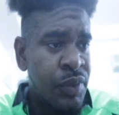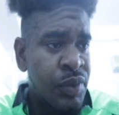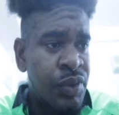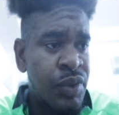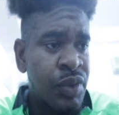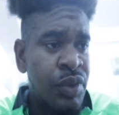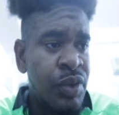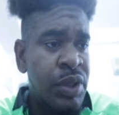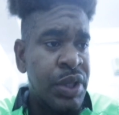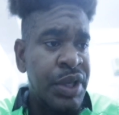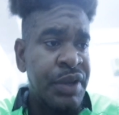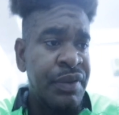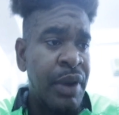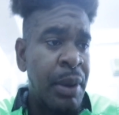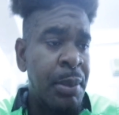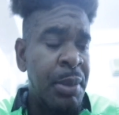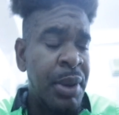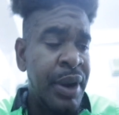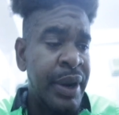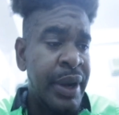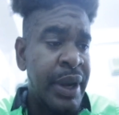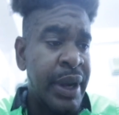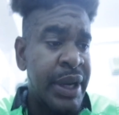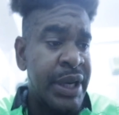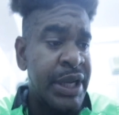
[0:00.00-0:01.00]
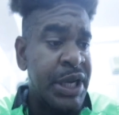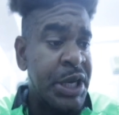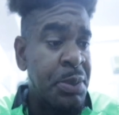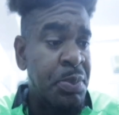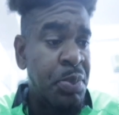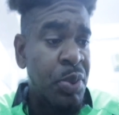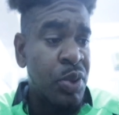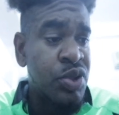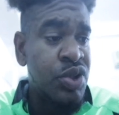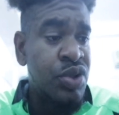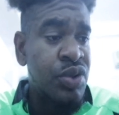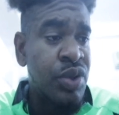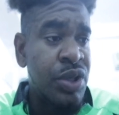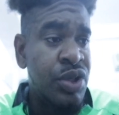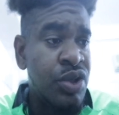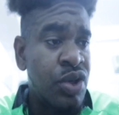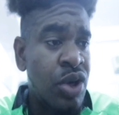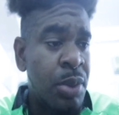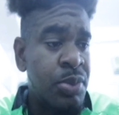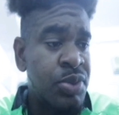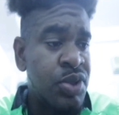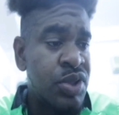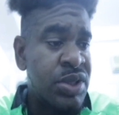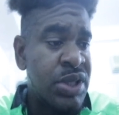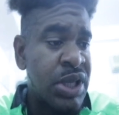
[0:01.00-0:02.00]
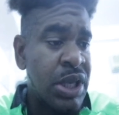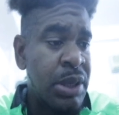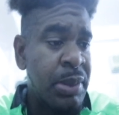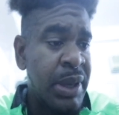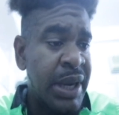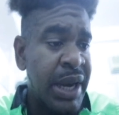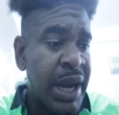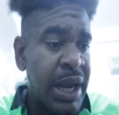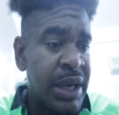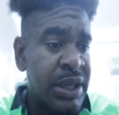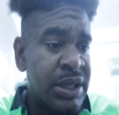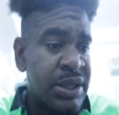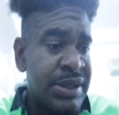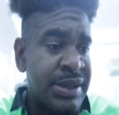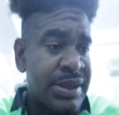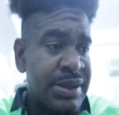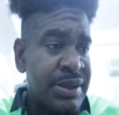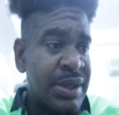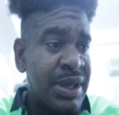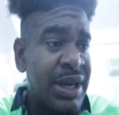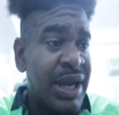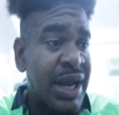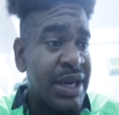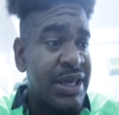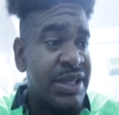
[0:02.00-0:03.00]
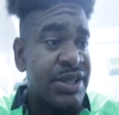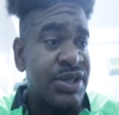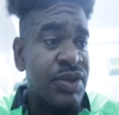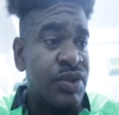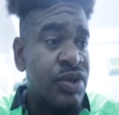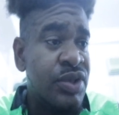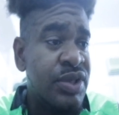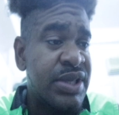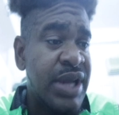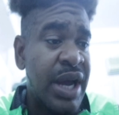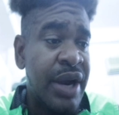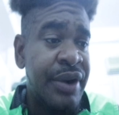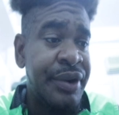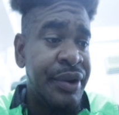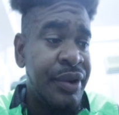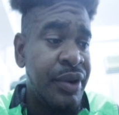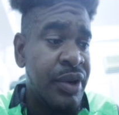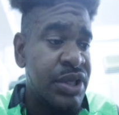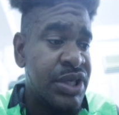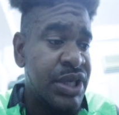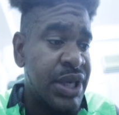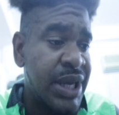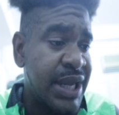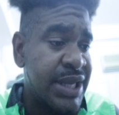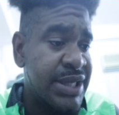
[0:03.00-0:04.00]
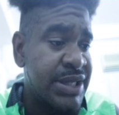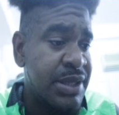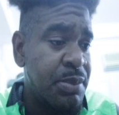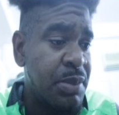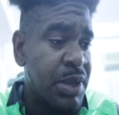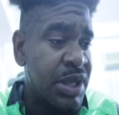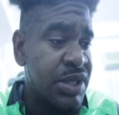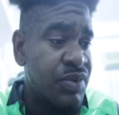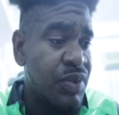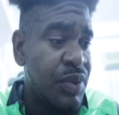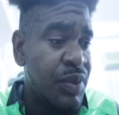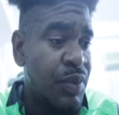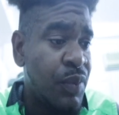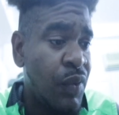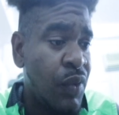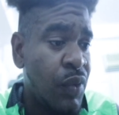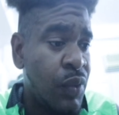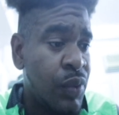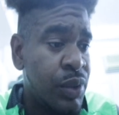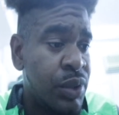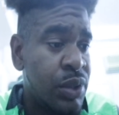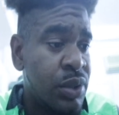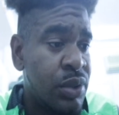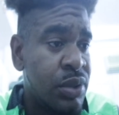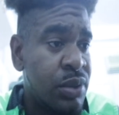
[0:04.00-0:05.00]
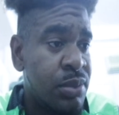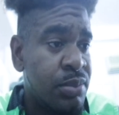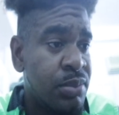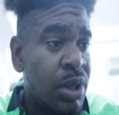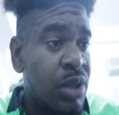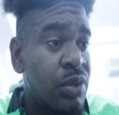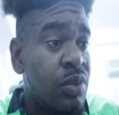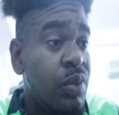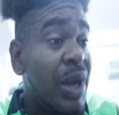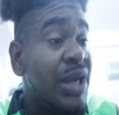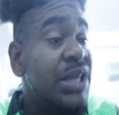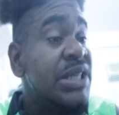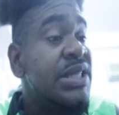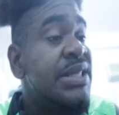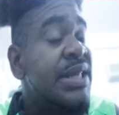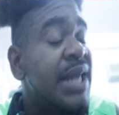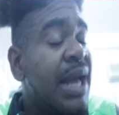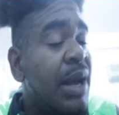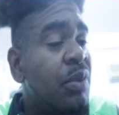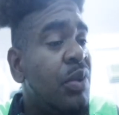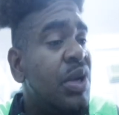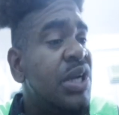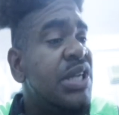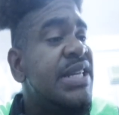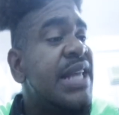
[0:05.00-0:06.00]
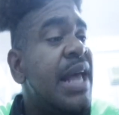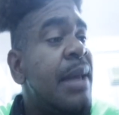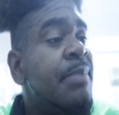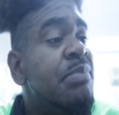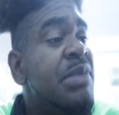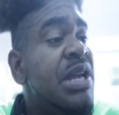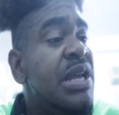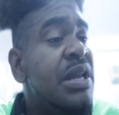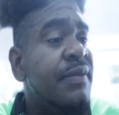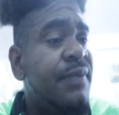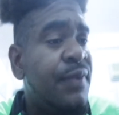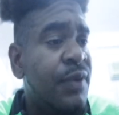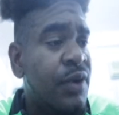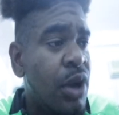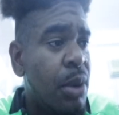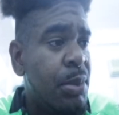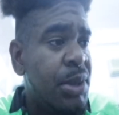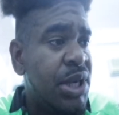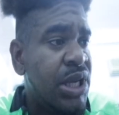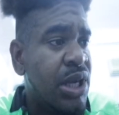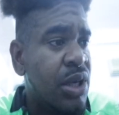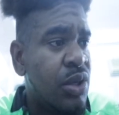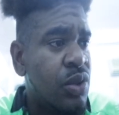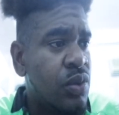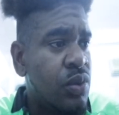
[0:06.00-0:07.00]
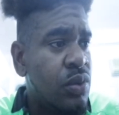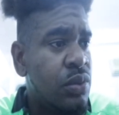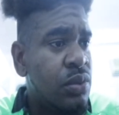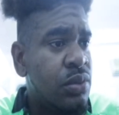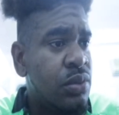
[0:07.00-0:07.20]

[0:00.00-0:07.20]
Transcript: So you leave America, they deport you, and you come to sell bananas. Well, at least you know it's agriculture that is the best way forward. But what is that? What does that mean for Dominica, though?